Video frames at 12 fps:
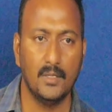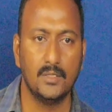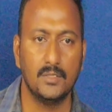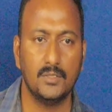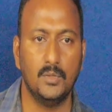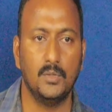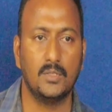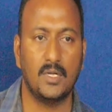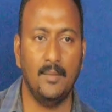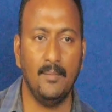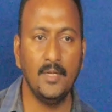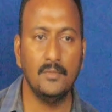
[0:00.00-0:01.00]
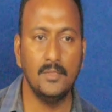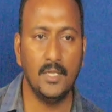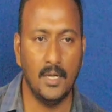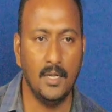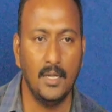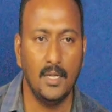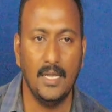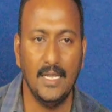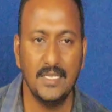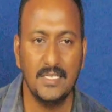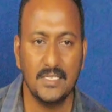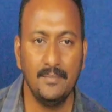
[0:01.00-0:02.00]
So coming to the
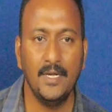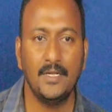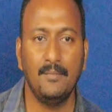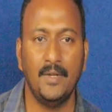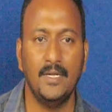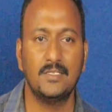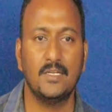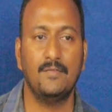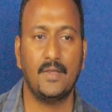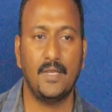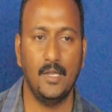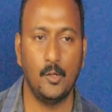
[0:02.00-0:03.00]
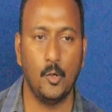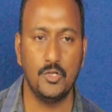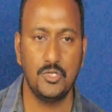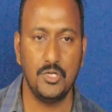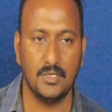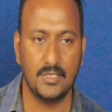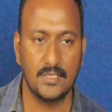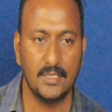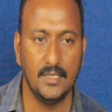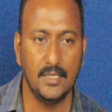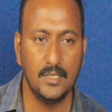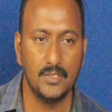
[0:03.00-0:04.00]
estimate means of k Gaussians.
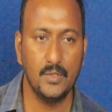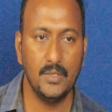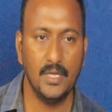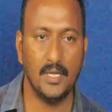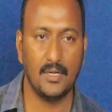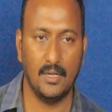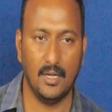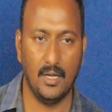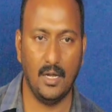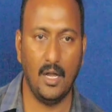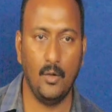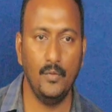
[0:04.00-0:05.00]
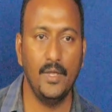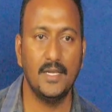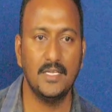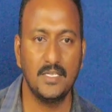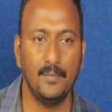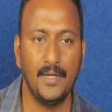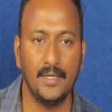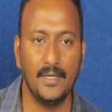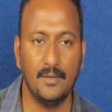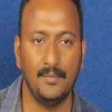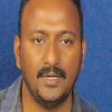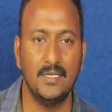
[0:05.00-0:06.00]
So here how we are estimating
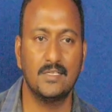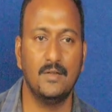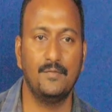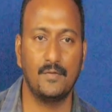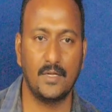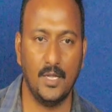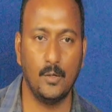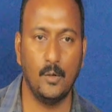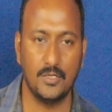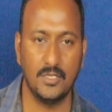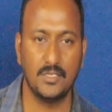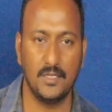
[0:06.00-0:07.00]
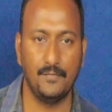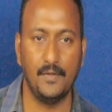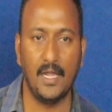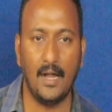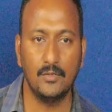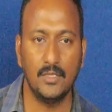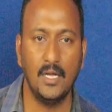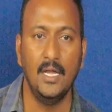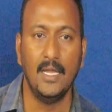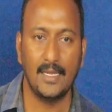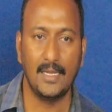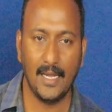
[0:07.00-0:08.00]
the means of k Gaussians? If we have the
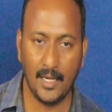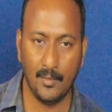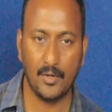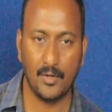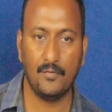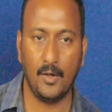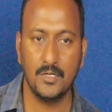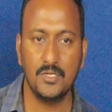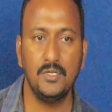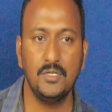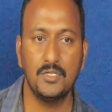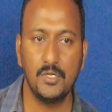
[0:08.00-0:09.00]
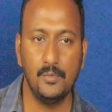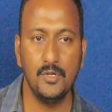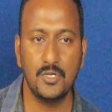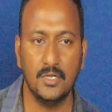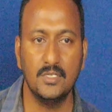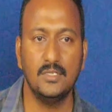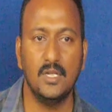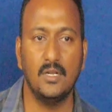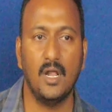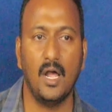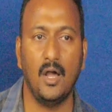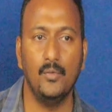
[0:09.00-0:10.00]
k number of Gaussian distributions, then
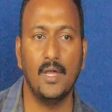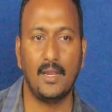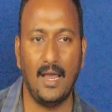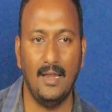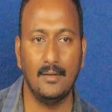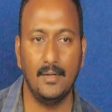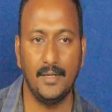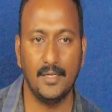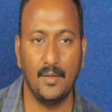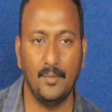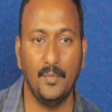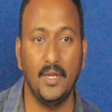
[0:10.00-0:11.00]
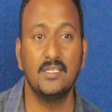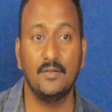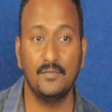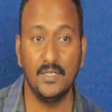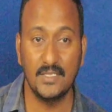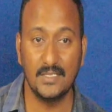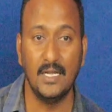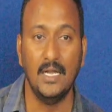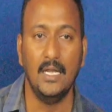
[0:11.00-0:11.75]
how we are calculating the means of these